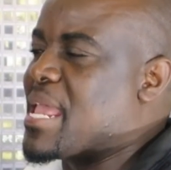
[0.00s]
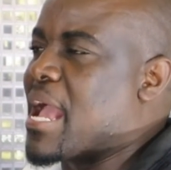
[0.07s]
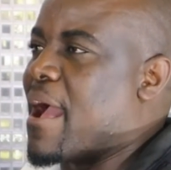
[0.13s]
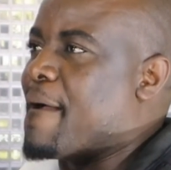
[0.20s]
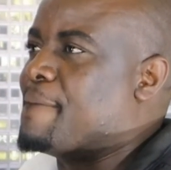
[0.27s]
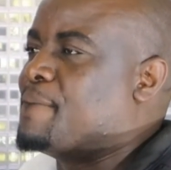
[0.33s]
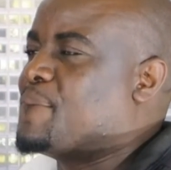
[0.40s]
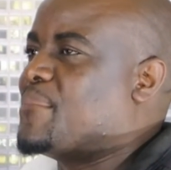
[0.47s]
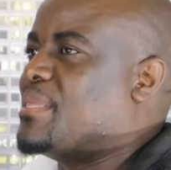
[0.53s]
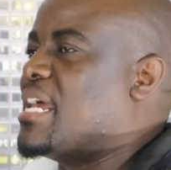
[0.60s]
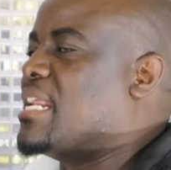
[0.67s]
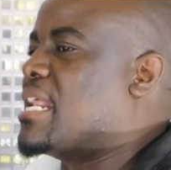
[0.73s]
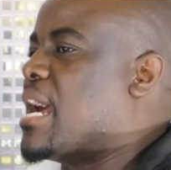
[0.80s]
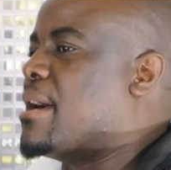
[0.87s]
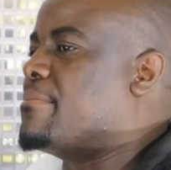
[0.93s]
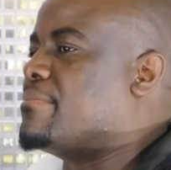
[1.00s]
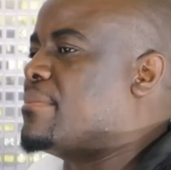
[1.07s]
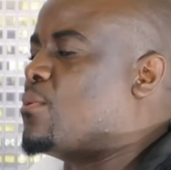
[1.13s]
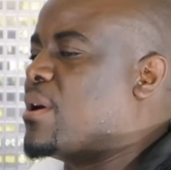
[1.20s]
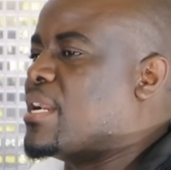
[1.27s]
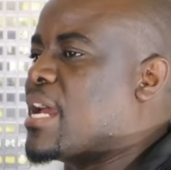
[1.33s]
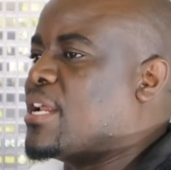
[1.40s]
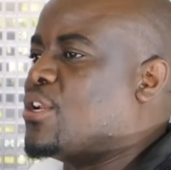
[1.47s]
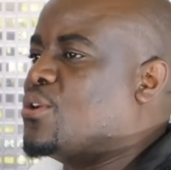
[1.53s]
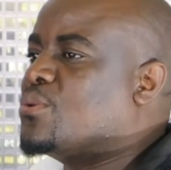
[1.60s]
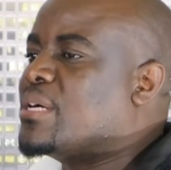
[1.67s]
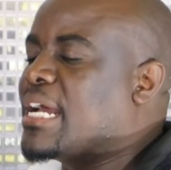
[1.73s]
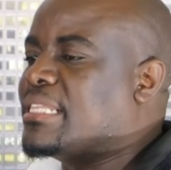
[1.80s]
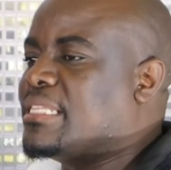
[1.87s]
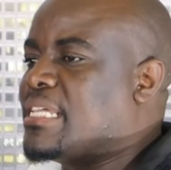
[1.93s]
Yeah. Then when I
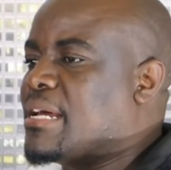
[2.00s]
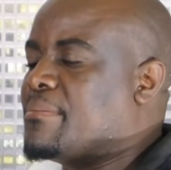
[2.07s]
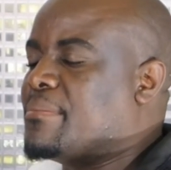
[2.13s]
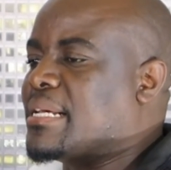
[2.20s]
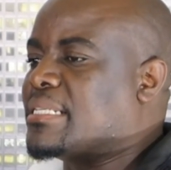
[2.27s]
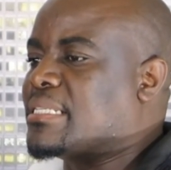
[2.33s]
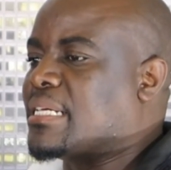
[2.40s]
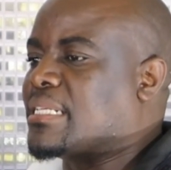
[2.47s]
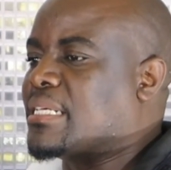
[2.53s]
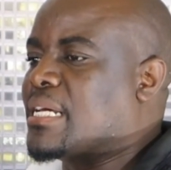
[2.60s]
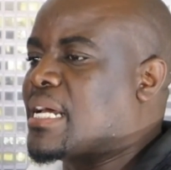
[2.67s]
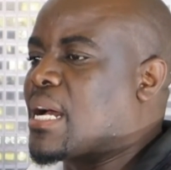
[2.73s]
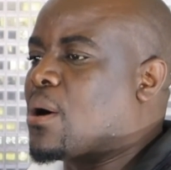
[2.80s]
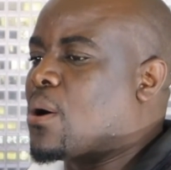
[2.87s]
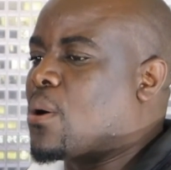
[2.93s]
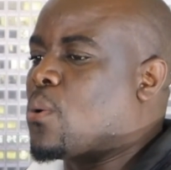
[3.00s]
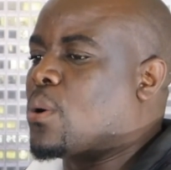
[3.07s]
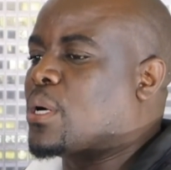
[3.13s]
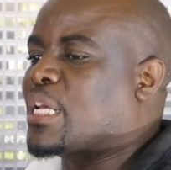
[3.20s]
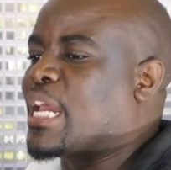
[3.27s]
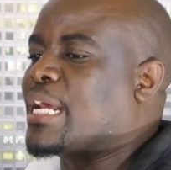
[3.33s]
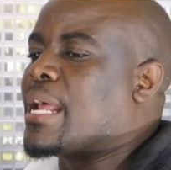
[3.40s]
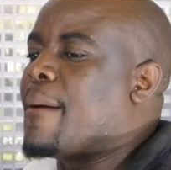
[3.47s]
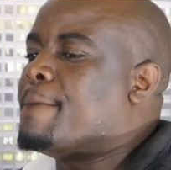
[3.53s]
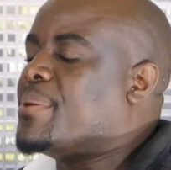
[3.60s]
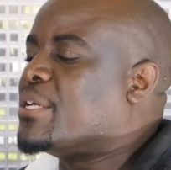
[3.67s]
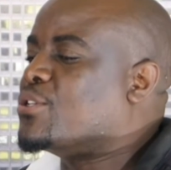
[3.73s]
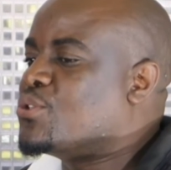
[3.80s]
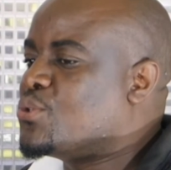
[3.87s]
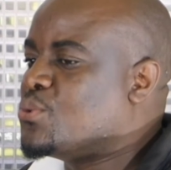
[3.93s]
look at them and then can I
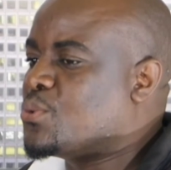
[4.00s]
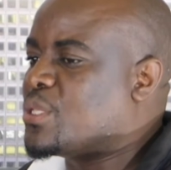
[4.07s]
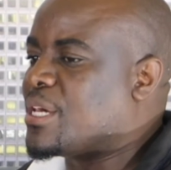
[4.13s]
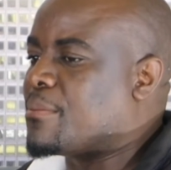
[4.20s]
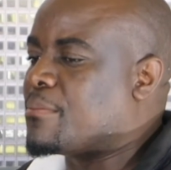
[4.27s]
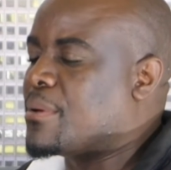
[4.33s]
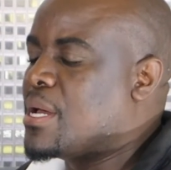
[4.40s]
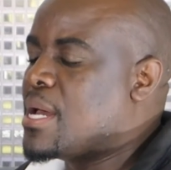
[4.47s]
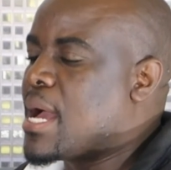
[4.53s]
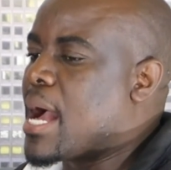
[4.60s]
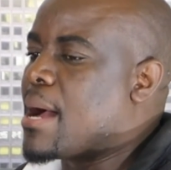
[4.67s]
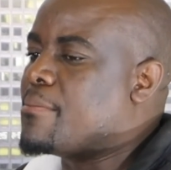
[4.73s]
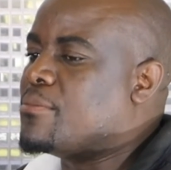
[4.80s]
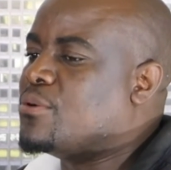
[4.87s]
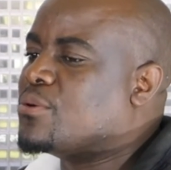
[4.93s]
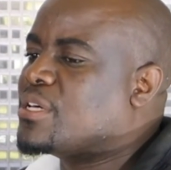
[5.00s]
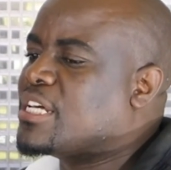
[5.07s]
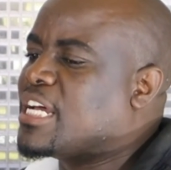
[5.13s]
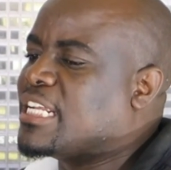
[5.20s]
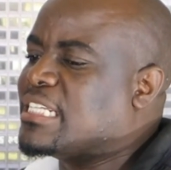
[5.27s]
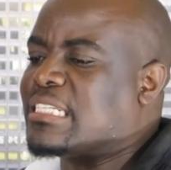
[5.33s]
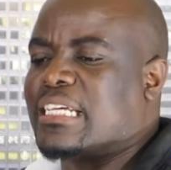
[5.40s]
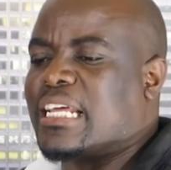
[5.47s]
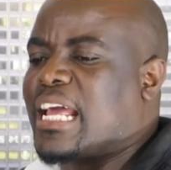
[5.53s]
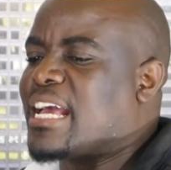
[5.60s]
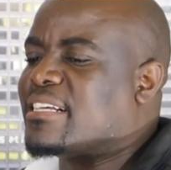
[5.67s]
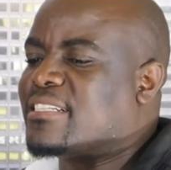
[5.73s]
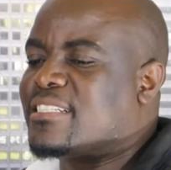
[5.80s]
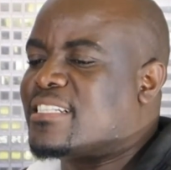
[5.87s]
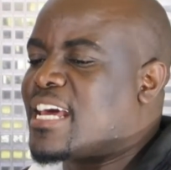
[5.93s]
pursue them, I'm looking at it
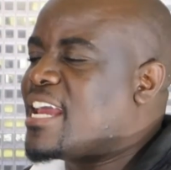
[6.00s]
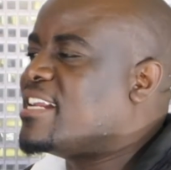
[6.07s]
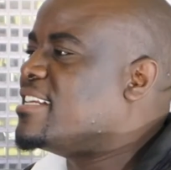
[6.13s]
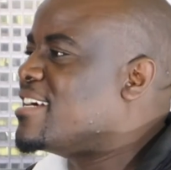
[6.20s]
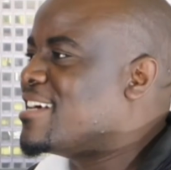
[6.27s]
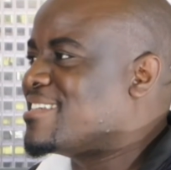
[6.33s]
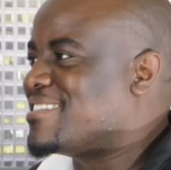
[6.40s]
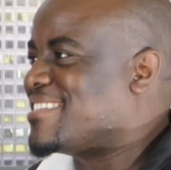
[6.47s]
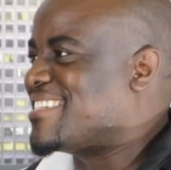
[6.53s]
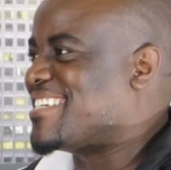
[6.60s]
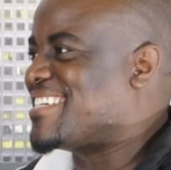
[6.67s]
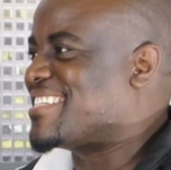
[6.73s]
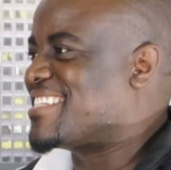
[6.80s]
as tiny as it is.